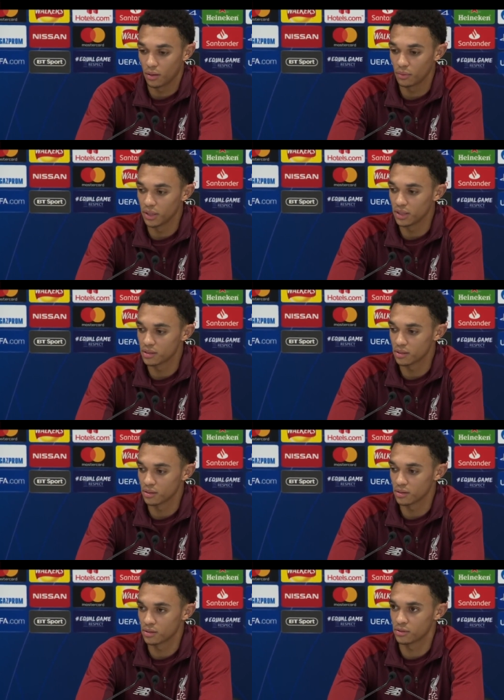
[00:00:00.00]
we need
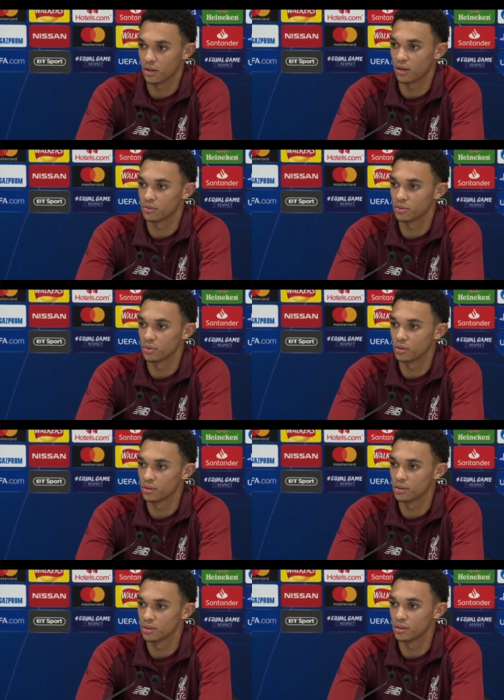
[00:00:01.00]
to, to strive
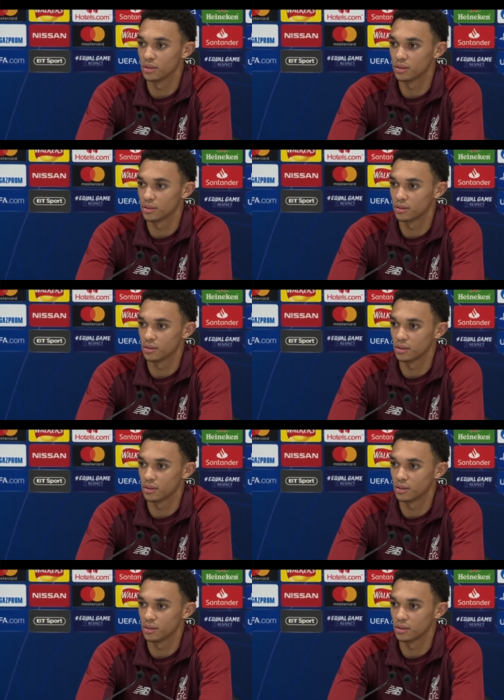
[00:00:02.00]
towards is, is,